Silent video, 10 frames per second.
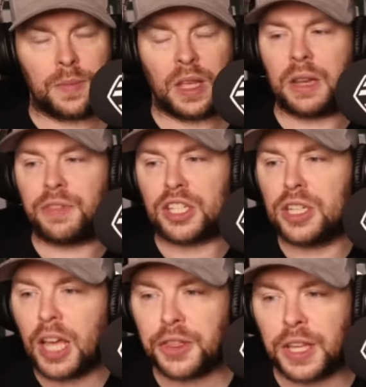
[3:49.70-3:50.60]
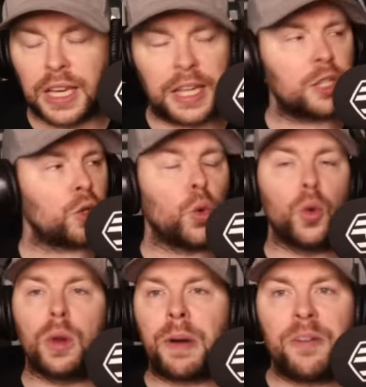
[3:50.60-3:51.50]
And if there's nothing and it's
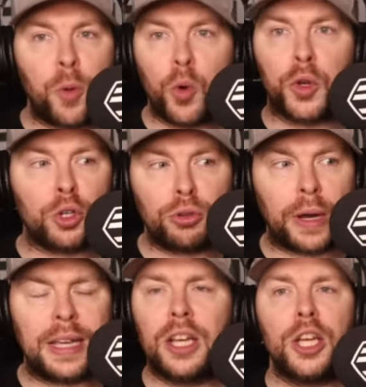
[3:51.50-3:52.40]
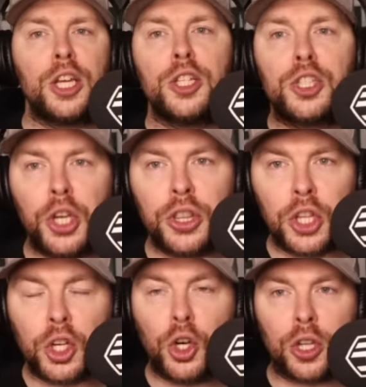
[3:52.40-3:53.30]
all above board and great, turn the
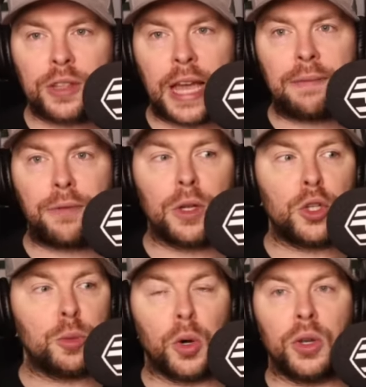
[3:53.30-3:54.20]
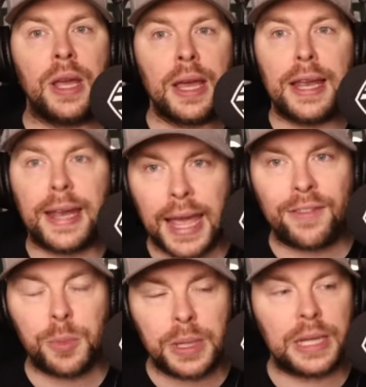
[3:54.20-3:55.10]
goddamn volume on, let
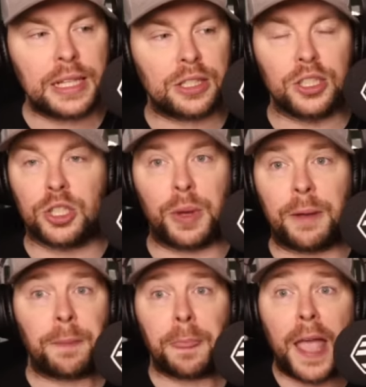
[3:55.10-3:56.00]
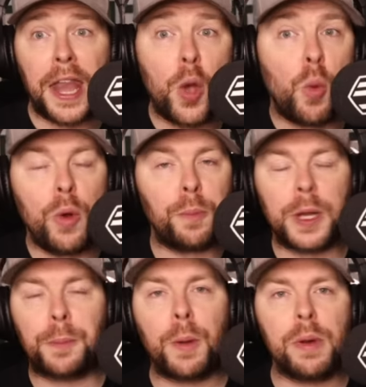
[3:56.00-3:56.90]
everybody listen to it, and there won't be
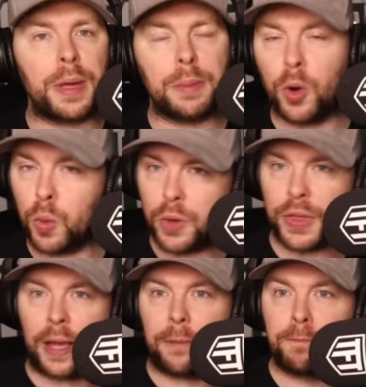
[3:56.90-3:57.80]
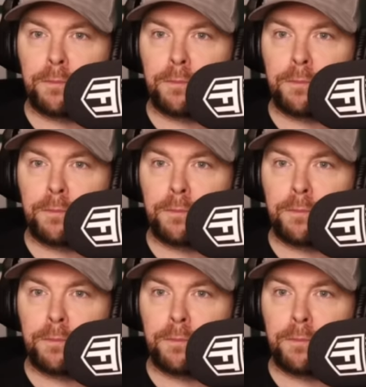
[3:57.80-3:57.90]
a problem anymore, will there?